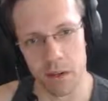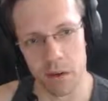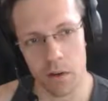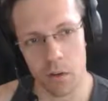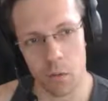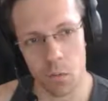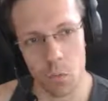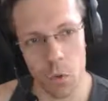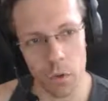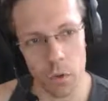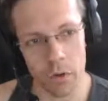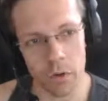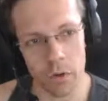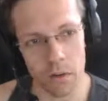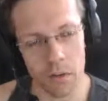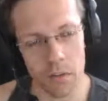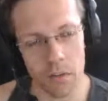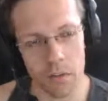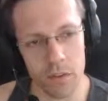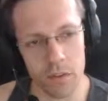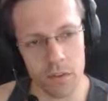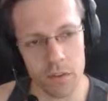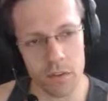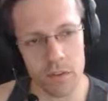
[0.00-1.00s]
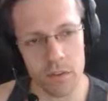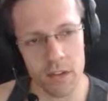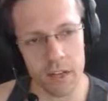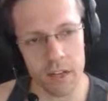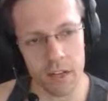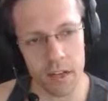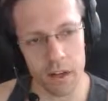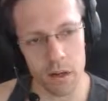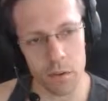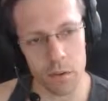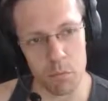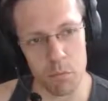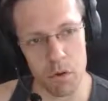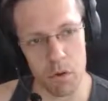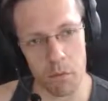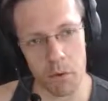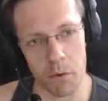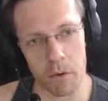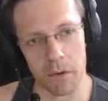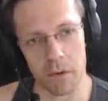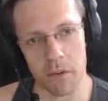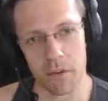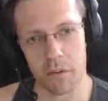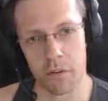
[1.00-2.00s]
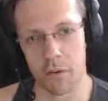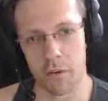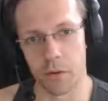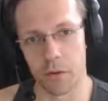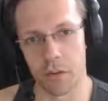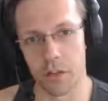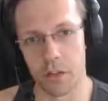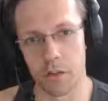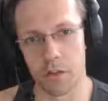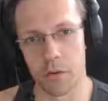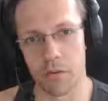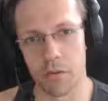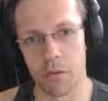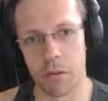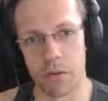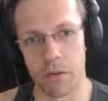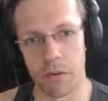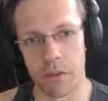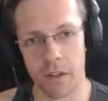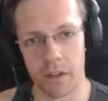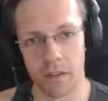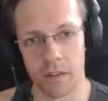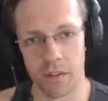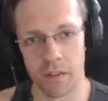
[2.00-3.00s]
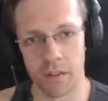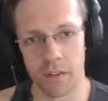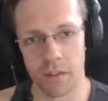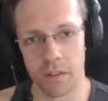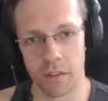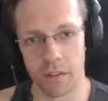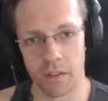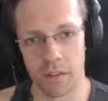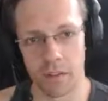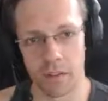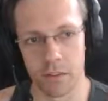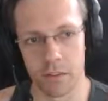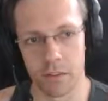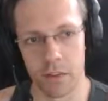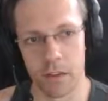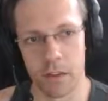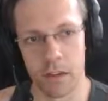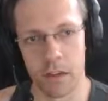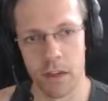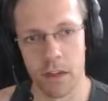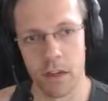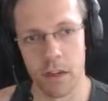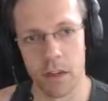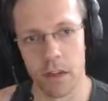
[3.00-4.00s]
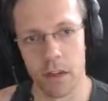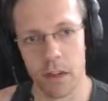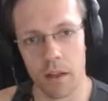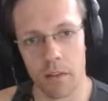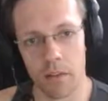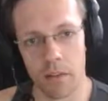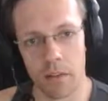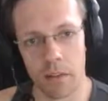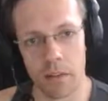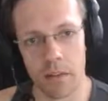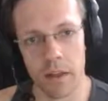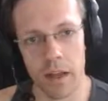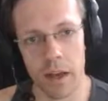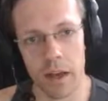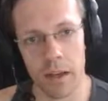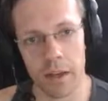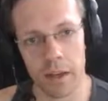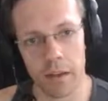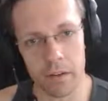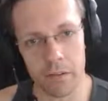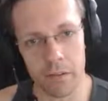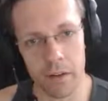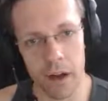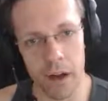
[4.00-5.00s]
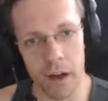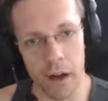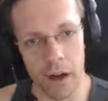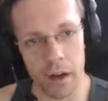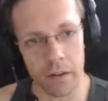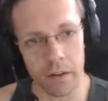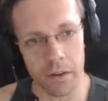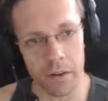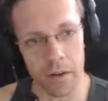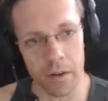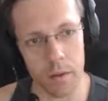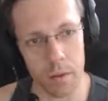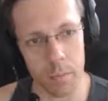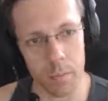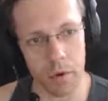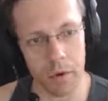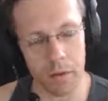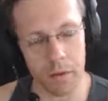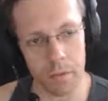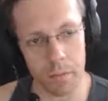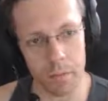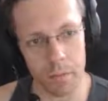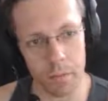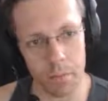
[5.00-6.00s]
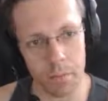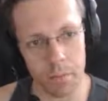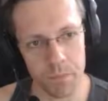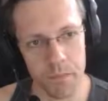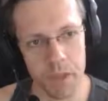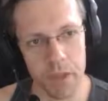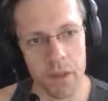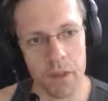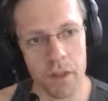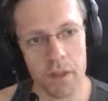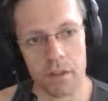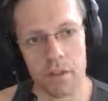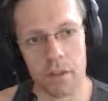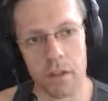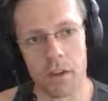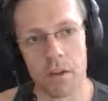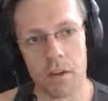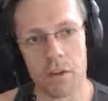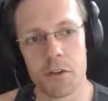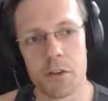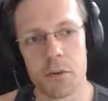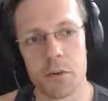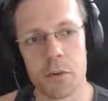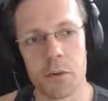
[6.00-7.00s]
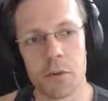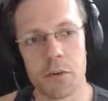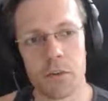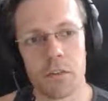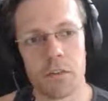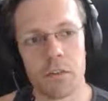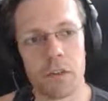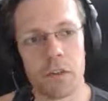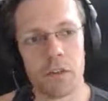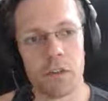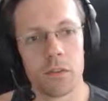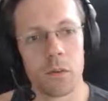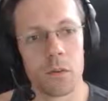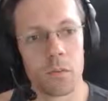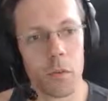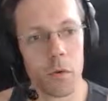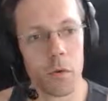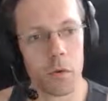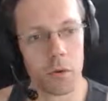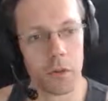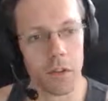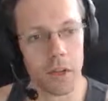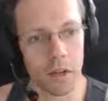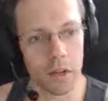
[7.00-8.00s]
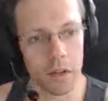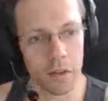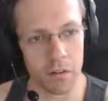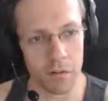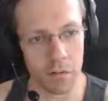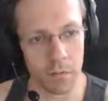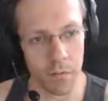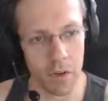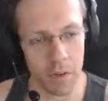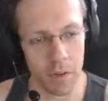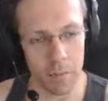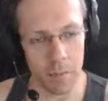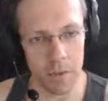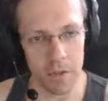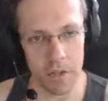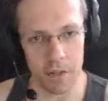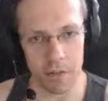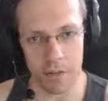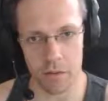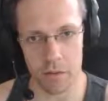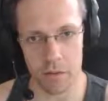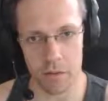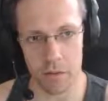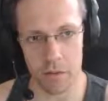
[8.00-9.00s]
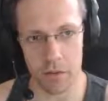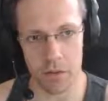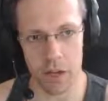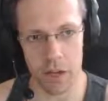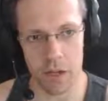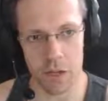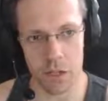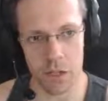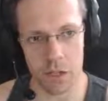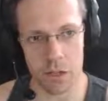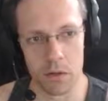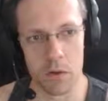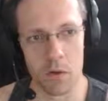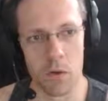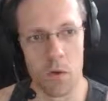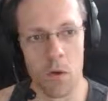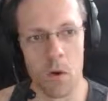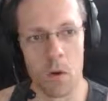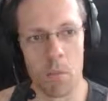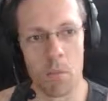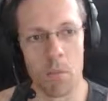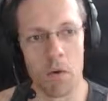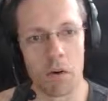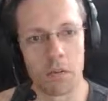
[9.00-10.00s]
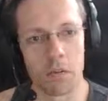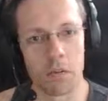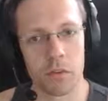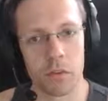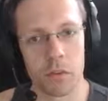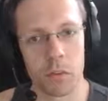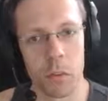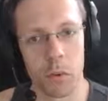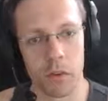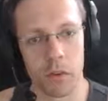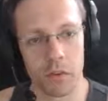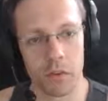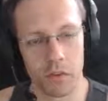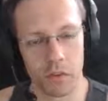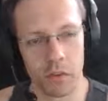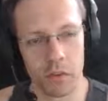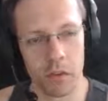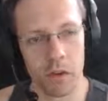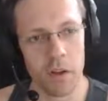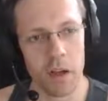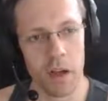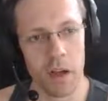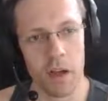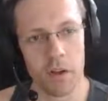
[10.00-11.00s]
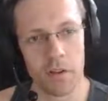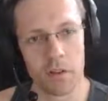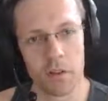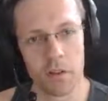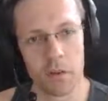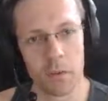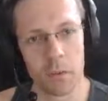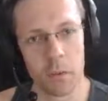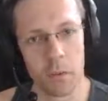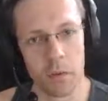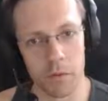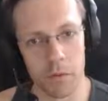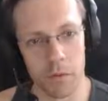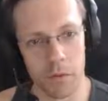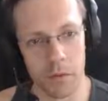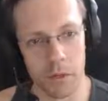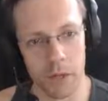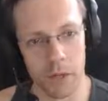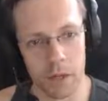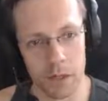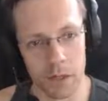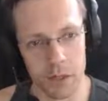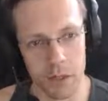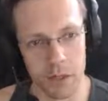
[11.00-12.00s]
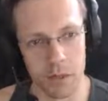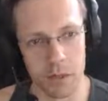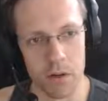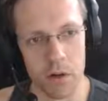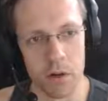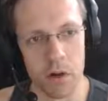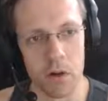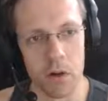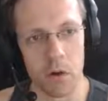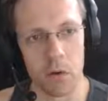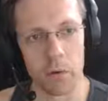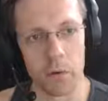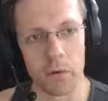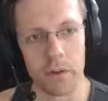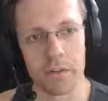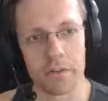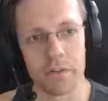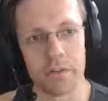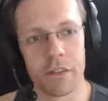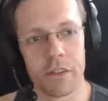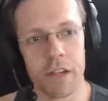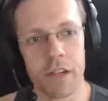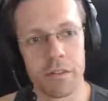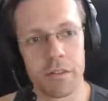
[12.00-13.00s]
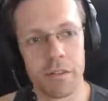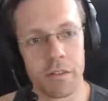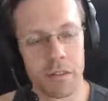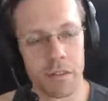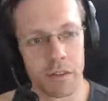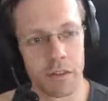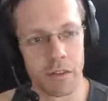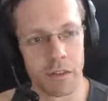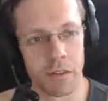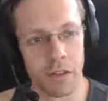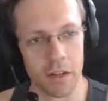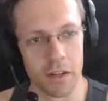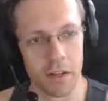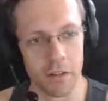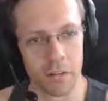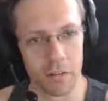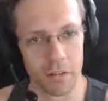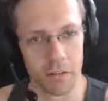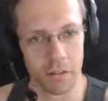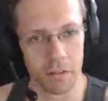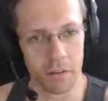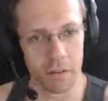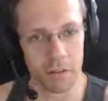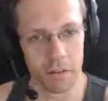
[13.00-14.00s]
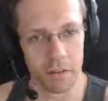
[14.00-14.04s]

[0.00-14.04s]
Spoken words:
What is the sticking point for each of those exercises? Is the deadlift hard at the bottom? Then choose the sumo deadlift maybe as a variation, or box squats as a squat variation, or even deficit deadlift.